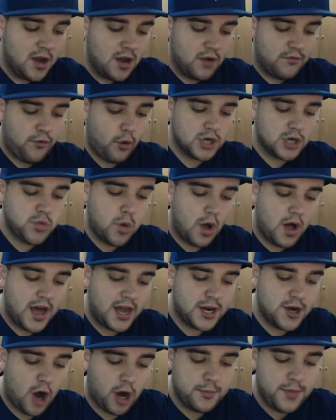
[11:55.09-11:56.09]
Forrest Wall had
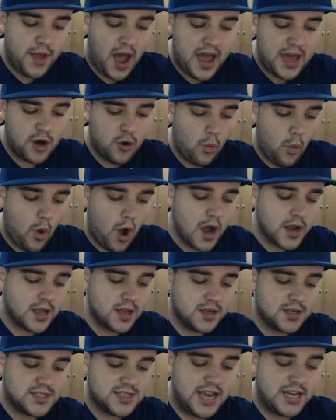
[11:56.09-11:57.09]
an RBI and a walk.
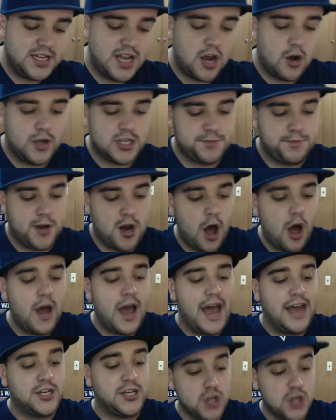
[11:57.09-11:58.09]
Santiago Espinal
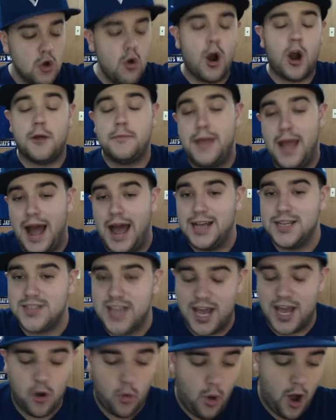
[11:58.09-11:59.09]
had 2 RBIs
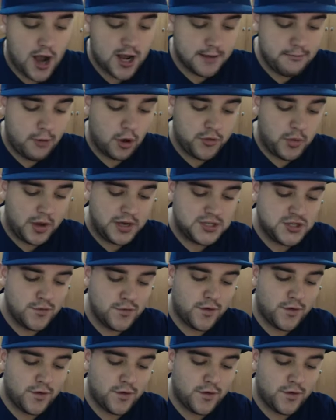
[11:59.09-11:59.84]
and a walk, and both went 2